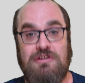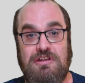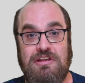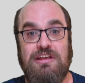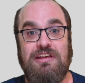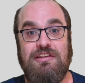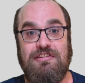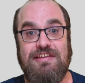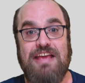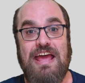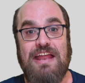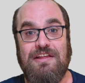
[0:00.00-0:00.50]

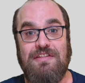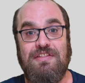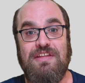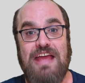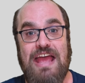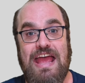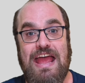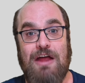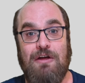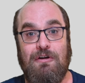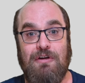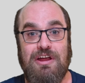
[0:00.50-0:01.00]
he's getting the
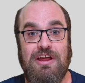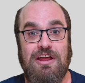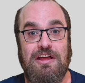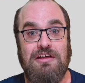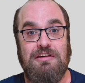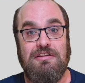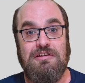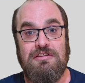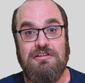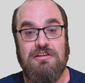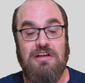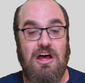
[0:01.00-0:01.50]
area
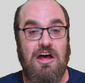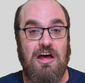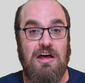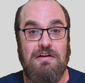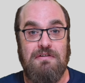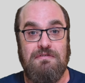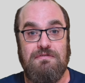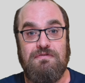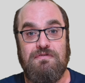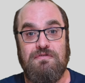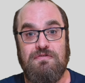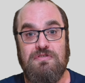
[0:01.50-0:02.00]

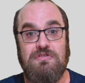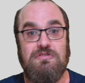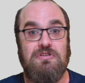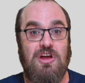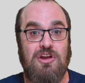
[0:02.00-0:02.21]
of